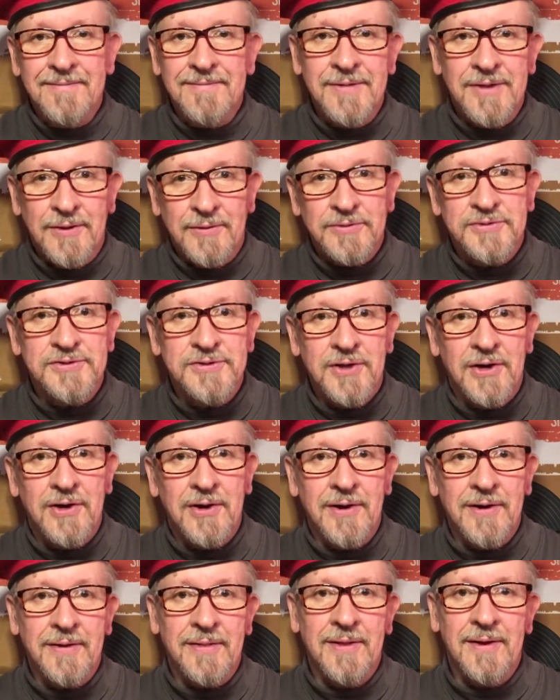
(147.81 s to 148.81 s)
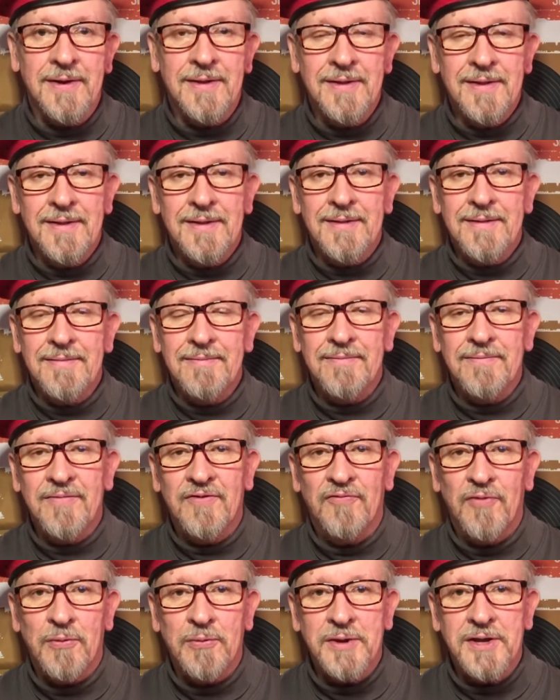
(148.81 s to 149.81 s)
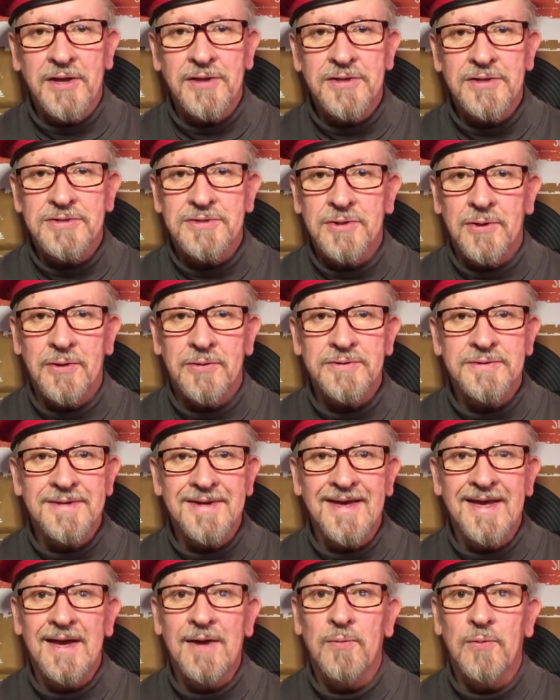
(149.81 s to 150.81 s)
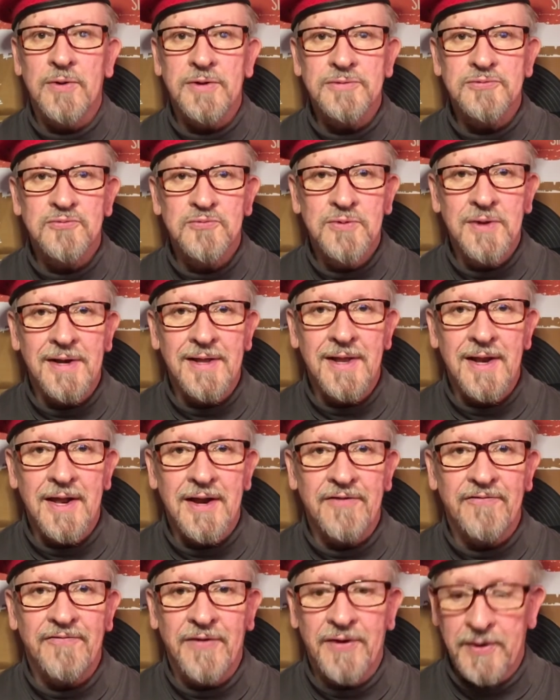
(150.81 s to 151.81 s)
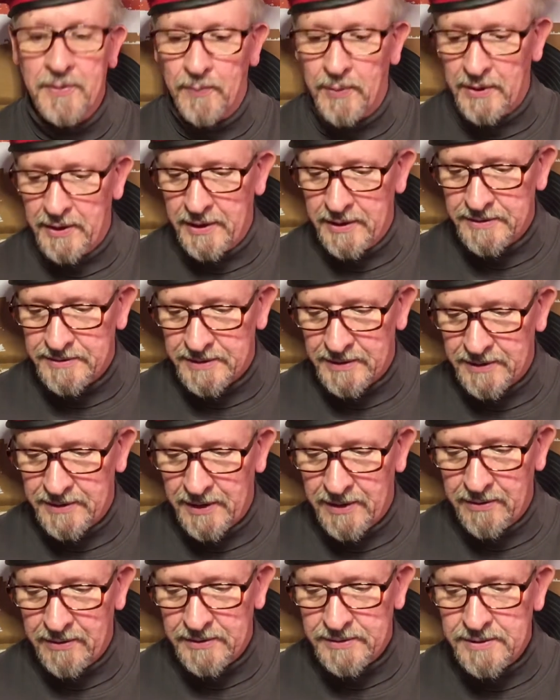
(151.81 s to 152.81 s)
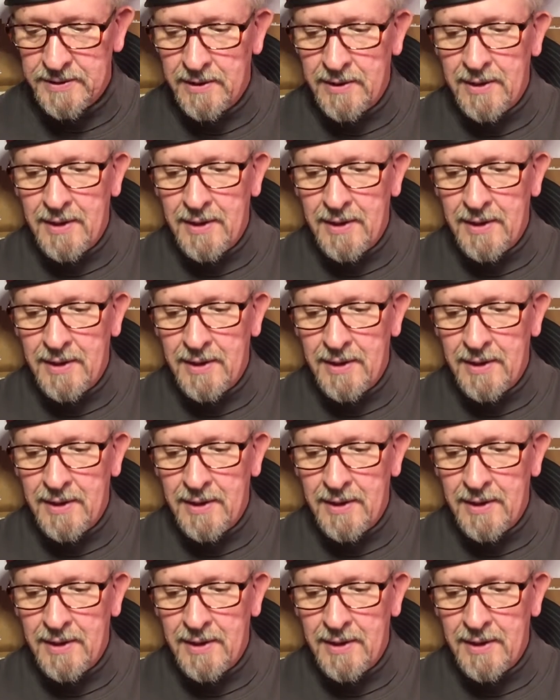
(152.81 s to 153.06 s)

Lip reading: you know, song and the before we get to solos, it was really a lot of fun to play as a guitarist.